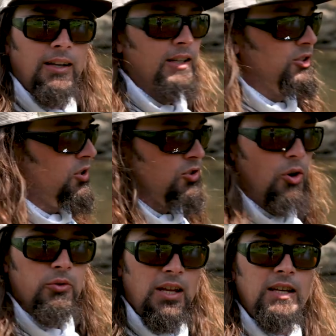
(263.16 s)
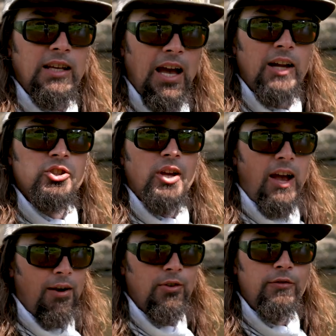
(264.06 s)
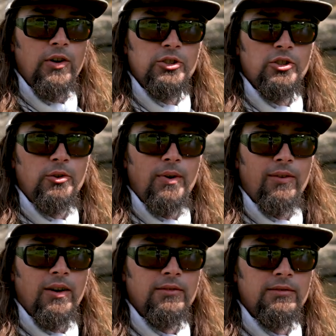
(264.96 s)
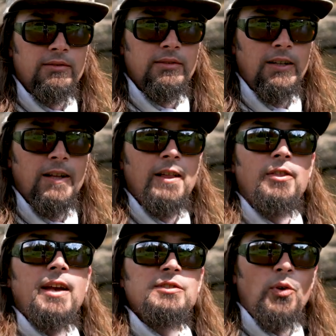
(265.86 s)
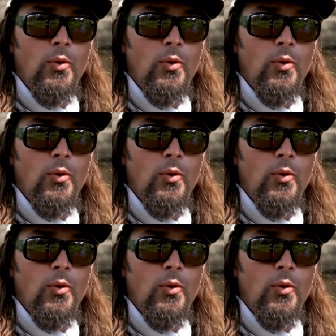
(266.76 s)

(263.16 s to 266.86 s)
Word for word: because you don't need to catch every fish in the river. Thanks for